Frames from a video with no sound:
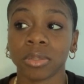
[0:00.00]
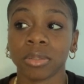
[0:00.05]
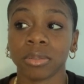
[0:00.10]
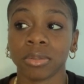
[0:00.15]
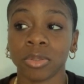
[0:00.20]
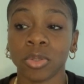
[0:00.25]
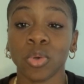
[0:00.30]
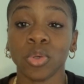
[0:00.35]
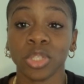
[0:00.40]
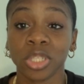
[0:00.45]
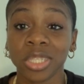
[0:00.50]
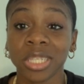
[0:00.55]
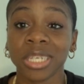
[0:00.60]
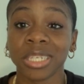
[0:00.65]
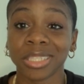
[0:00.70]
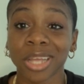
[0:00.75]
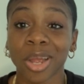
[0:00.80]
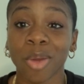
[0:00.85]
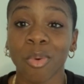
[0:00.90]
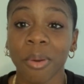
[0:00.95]
those
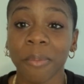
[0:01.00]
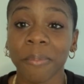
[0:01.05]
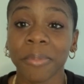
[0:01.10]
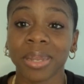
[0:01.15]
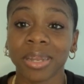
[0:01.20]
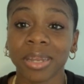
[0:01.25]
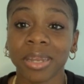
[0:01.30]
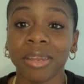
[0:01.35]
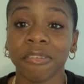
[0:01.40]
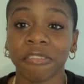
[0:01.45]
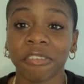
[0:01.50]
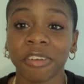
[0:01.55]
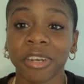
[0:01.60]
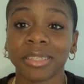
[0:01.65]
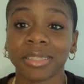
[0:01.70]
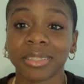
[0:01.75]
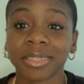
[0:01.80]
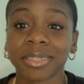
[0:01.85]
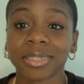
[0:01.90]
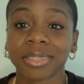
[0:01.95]
things are what made the
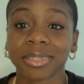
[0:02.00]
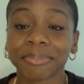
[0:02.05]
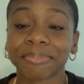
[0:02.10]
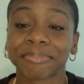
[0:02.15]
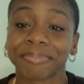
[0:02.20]
difference